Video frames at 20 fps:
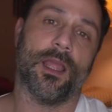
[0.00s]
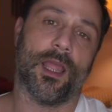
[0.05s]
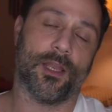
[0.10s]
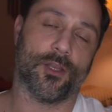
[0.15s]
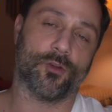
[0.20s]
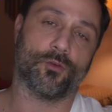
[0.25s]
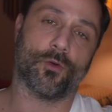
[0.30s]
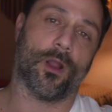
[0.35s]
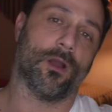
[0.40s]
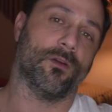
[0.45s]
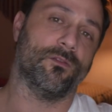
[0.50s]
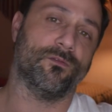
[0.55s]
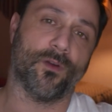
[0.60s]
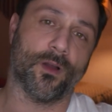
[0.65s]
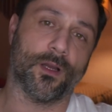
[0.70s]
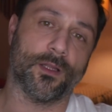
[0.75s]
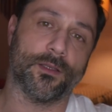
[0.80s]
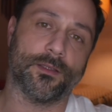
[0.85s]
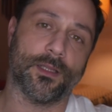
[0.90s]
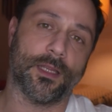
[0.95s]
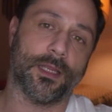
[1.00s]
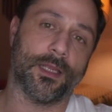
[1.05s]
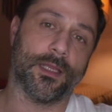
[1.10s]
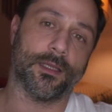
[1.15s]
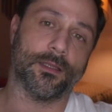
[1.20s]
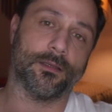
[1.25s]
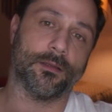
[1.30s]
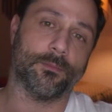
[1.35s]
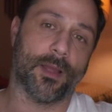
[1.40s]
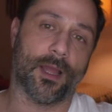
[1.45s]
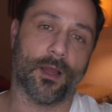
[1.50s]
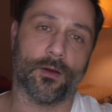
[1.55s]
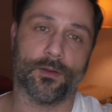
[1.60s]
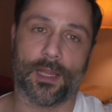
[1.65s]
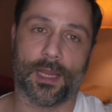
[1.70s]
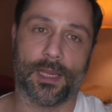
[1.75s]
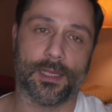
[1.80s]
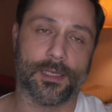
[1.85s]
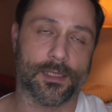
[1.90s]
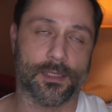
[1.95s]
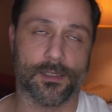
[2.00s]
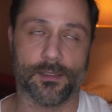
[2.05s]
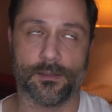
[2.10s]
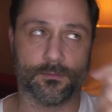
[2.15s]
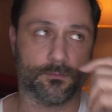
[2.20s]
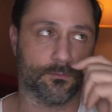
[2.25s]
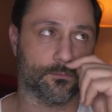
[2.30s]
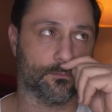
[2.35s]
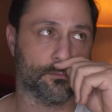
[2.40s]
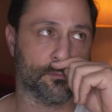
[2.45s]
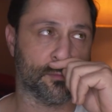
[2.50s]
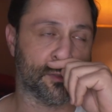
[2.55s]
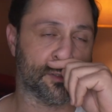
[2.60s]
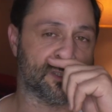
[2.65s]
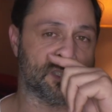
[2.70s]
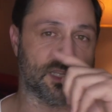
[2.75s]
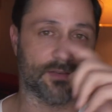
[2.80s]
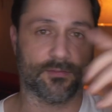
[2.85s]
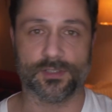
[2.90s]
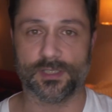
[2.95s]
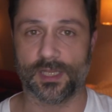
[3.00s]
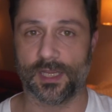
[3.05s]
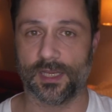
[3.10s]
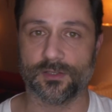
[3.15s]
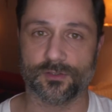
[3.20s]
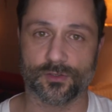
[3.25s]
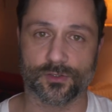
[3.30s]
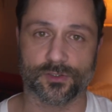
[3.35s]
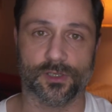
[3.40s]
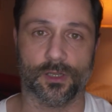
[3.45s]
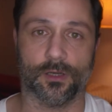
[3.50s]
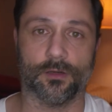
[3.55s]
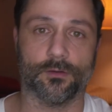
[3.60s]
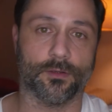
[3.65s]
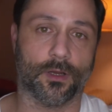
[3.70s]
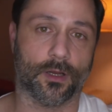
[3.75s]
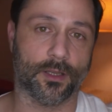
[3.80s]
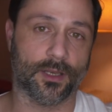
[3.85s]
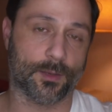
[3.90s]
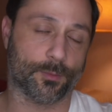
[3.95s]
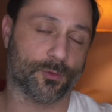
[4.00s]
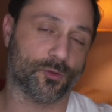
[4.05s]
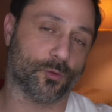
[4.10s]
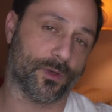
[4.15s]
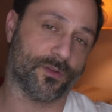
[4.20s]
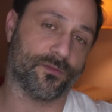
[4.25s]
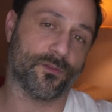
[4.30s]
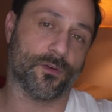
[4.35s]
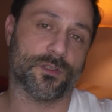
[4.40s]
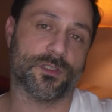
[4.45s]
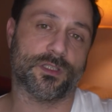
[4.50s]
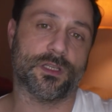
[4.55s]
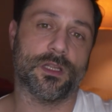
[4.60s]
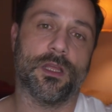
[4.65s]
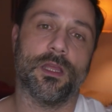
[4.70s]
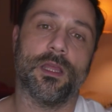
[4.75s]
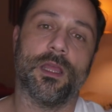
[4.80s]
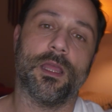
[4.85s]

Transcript: and to crowdfund in about 80 about seven days or so on April 21st.